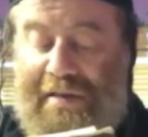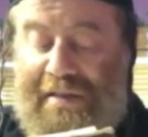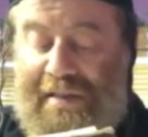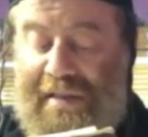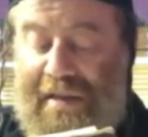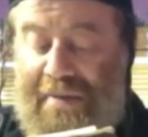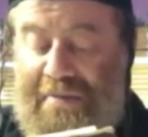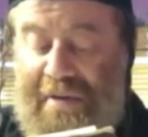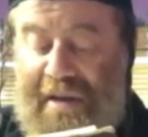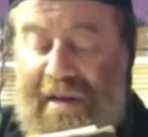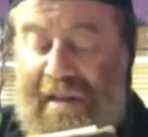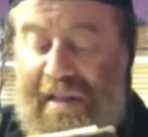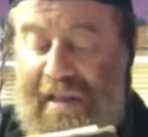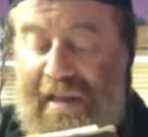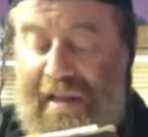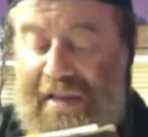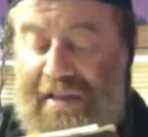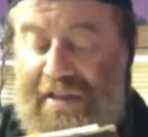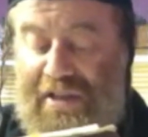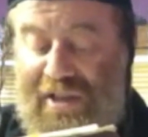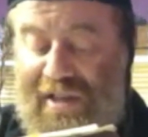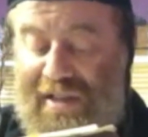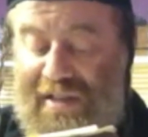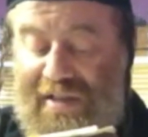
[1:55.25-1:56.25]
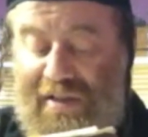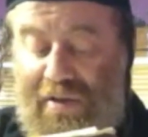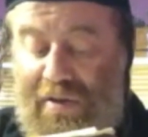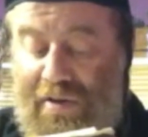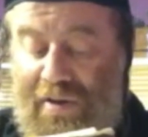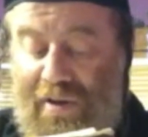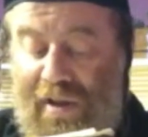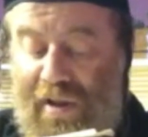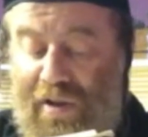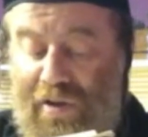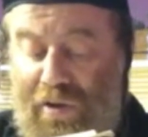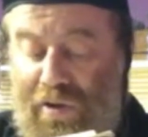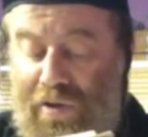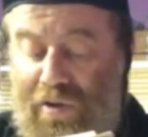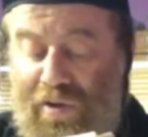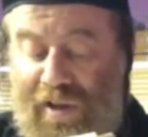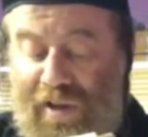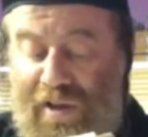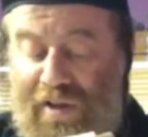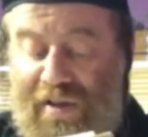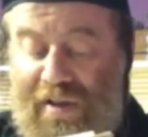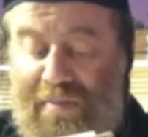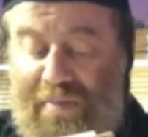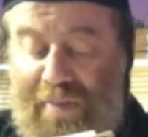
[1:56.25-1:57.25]
somebody like just
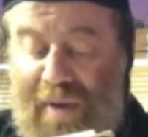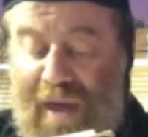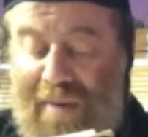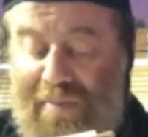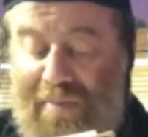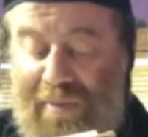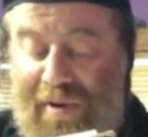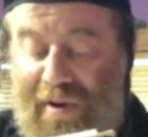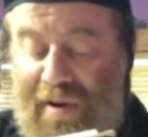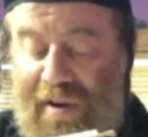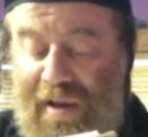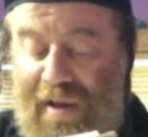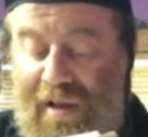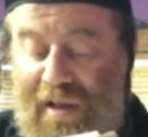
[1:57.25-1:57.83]
looking at the paper.